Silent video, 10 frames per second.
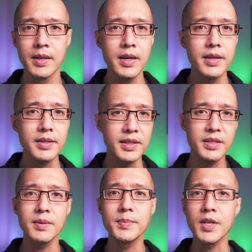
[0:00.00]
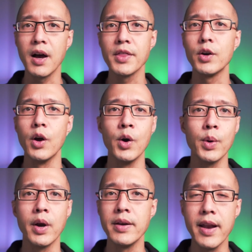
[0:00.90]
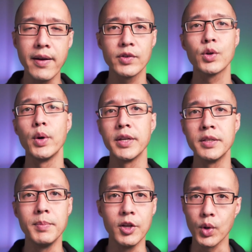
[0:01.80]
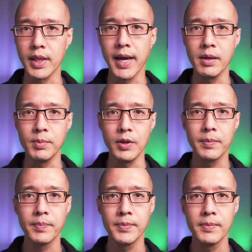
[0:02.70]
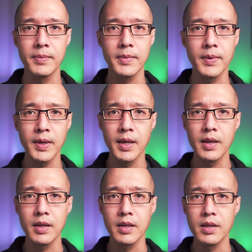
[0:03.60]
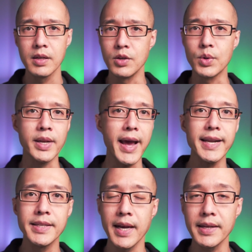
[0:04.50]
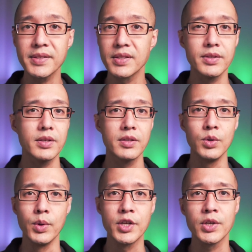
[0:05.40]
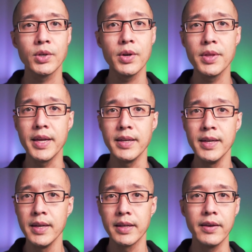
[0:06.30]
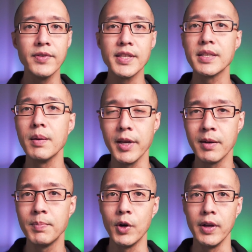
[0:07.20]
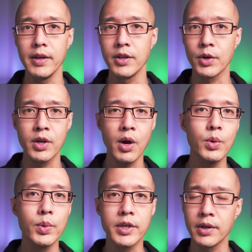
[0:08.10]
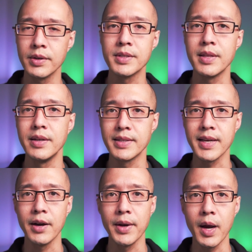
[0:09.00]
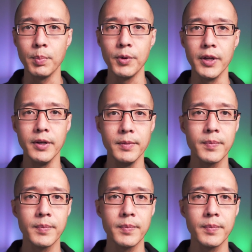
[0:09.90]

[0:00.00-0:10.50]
Systems on their own are never going to be reliable. You can add tests to ensure that given some input, your code returns the desired output.